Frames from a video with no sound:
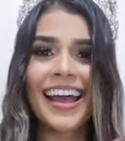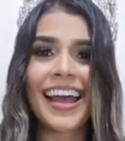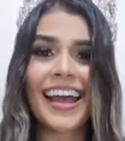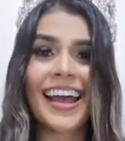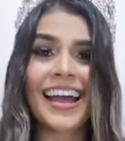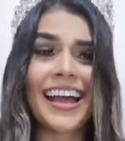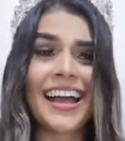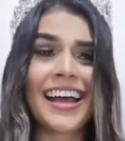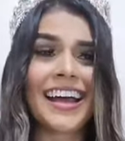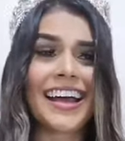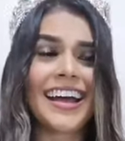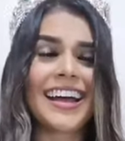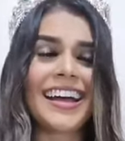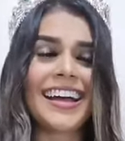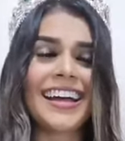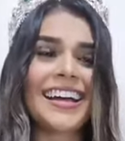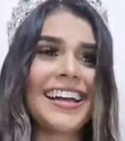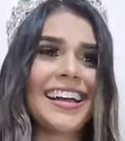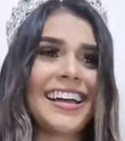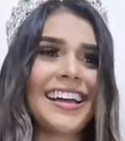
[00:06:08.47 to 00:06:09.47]

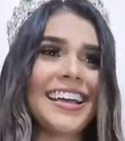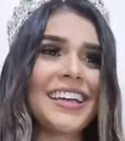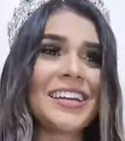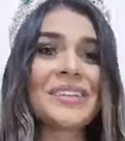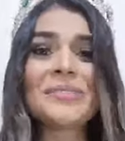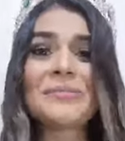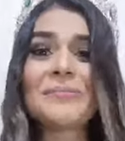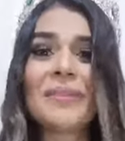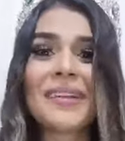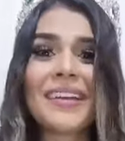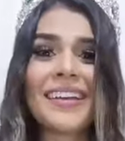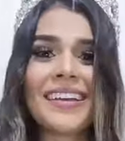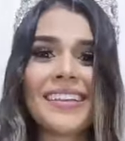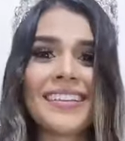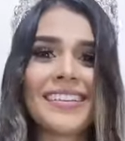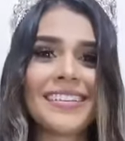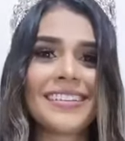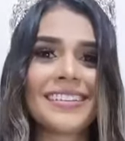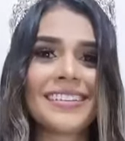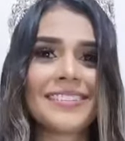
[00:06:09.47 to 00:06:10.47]
It could be